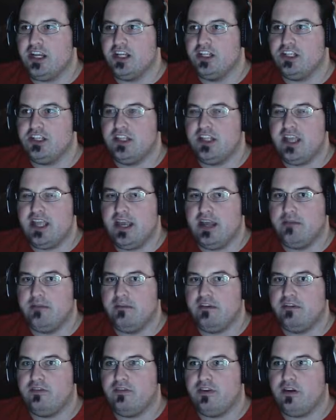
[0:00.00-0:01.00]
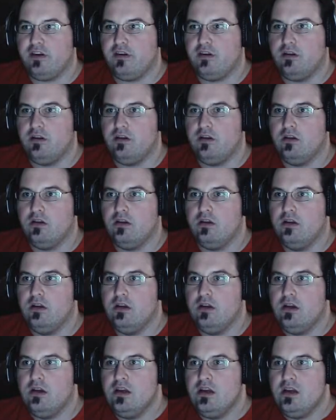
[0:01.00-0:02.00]
change in the atmosphere.
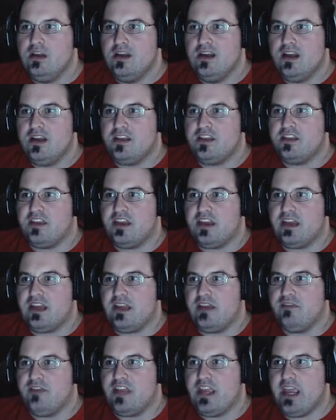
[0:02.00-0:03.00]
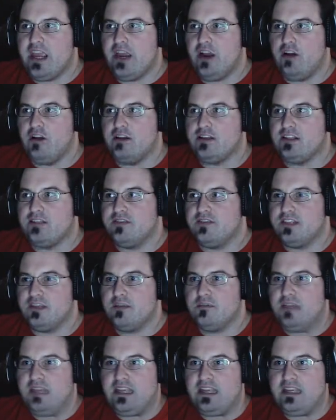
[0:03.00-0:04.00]
A thickening of the air as if
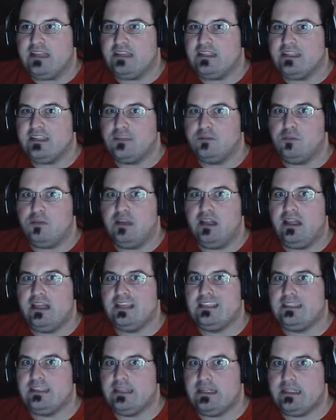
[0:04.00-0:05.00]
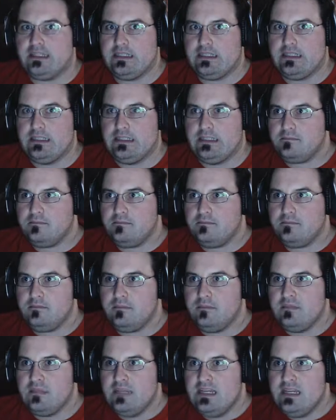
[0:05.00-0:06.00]
something had displaced it.
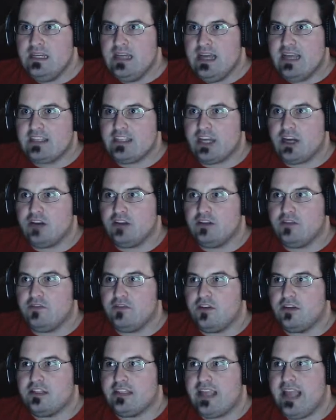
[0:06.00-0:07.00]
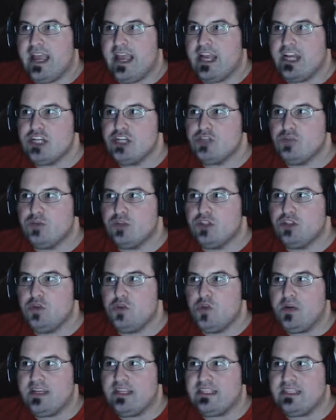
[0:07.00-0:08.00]
As I heard the first casual
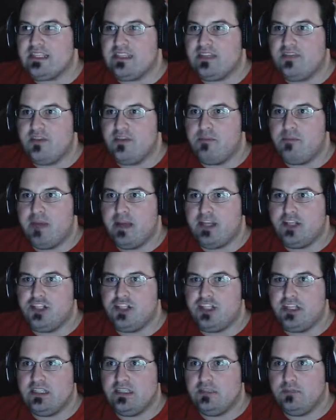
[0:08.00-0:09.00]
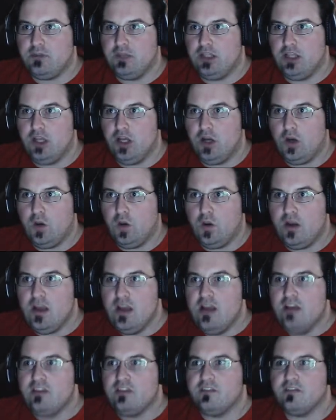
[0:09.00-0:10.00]
twists of the bed sheets below,
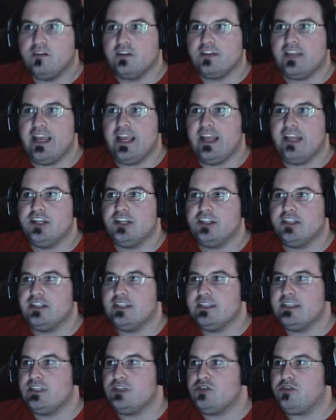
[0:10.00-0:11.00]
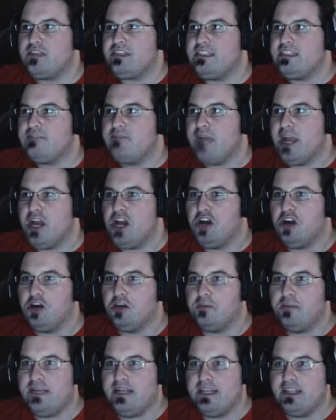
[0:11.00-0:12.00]
the first anxious increase of my
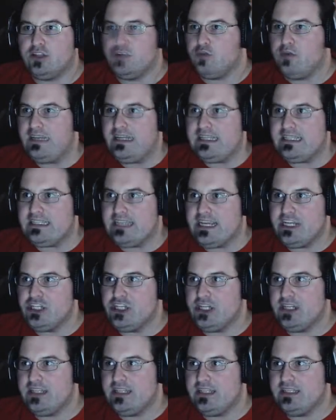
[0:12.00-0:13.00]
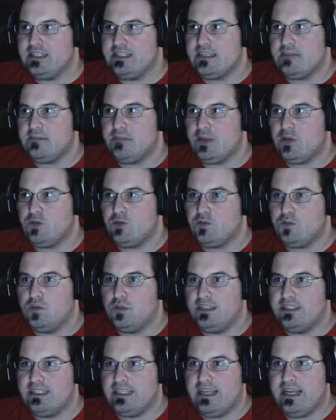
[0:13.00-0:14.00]
heartbeat at the realization that something was
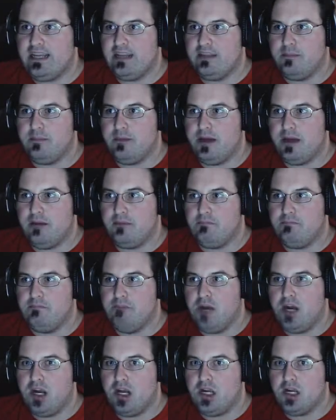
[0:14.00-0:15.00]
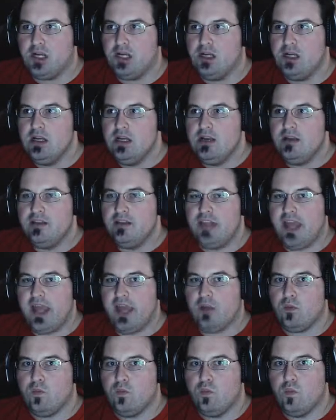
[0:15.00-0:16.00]
once again in the bottom bunk,
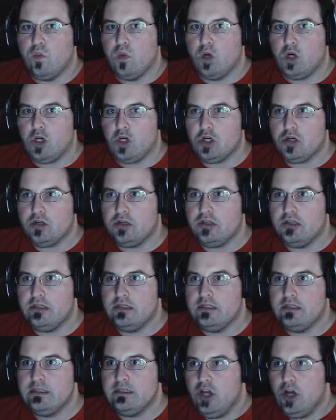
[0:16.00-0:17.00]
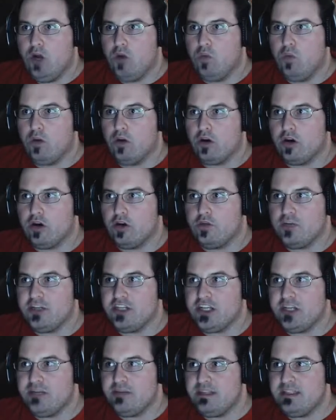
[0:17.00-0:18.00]
that word, a word
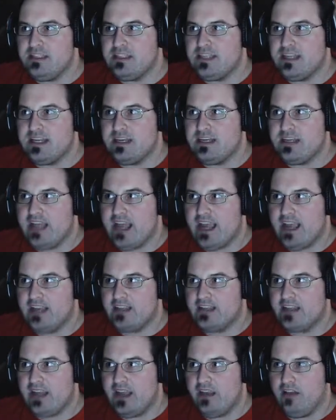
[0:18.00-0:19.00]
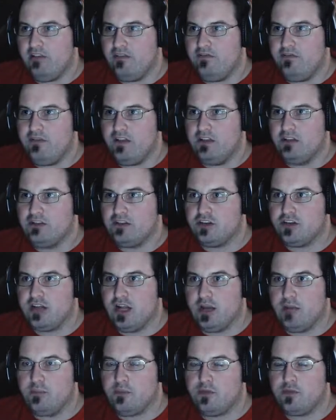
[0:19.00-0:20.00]
which had been sent into exile, filtered
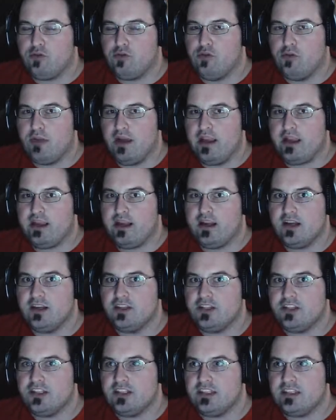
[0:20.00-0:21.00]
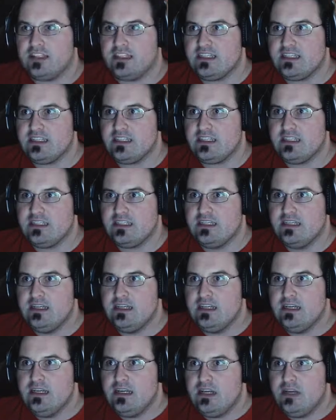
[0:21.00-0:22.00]
up through my consciousness.
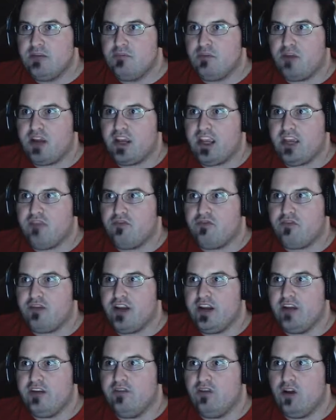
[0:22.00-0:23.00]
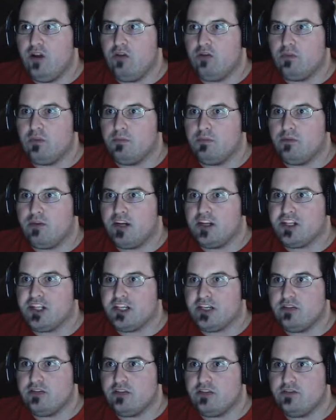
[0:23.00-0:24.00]
Breaking free of all
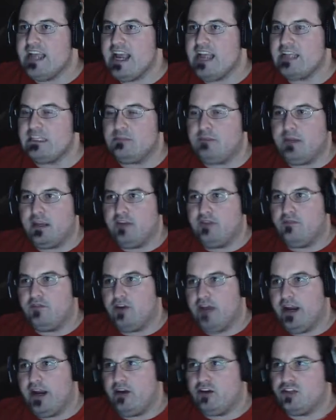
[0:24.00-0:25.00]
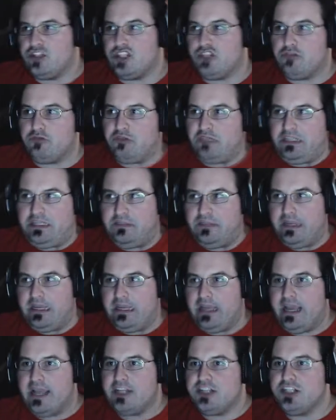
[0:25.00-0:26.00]
repression, gasping for air,
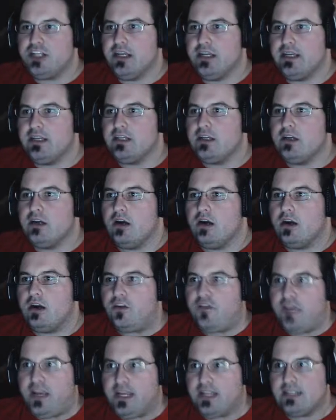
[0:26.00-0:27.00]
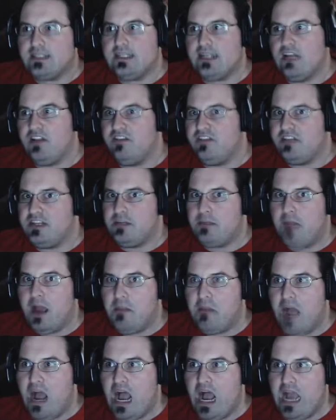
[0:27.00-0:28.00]
screaming, etching, and carving itself into
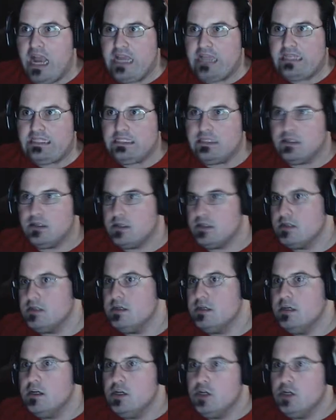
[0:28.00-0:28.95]
my mind.